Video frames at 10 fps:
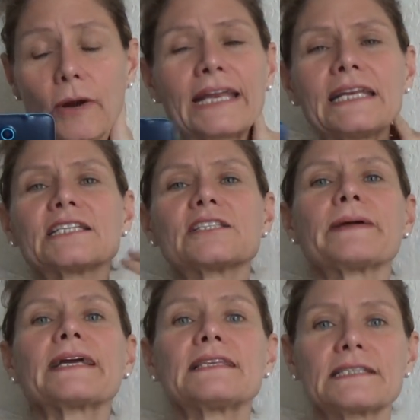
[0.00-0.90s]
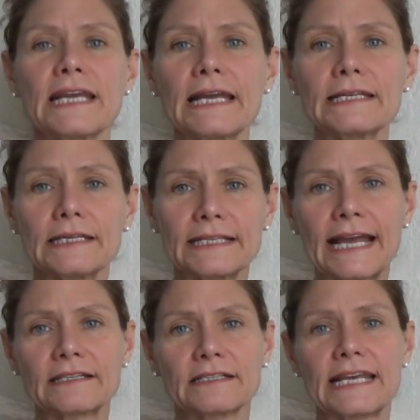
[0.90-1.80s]
I didn't expect this candy
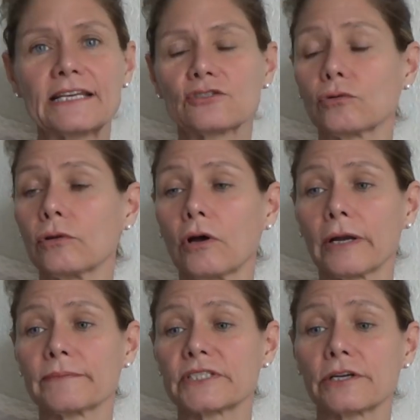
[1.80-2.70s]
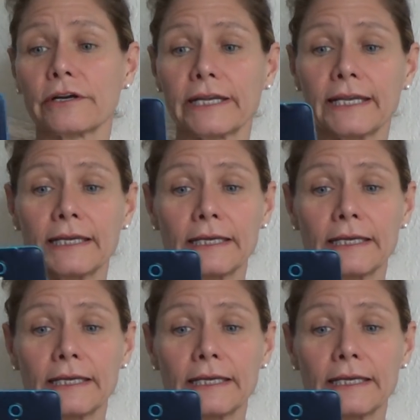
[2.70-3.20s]
attack to take so long. I'm sorry.